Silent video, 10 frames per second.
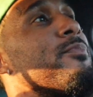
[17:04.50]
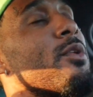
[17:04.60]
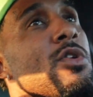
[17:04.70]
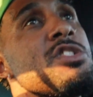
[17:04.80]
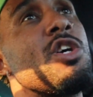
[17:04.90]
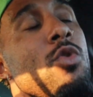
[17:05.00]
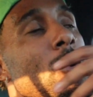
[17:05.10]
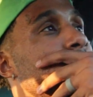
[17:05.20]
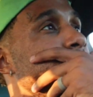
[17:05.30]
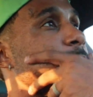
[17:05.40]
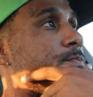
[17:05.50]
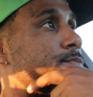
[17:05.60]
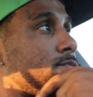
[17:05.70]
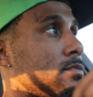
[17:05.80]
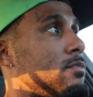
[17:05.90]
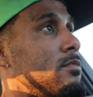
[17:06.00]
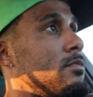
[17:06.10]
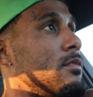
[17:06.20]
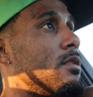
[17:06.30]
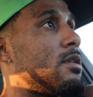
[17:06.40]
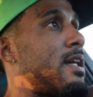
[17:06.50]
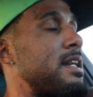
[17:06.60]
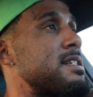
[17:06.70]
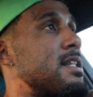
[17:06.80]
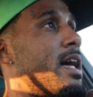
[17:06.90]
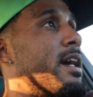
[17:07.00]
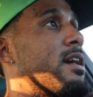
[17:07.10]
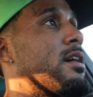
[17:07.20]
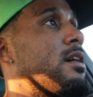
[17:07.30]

what's the quote that is like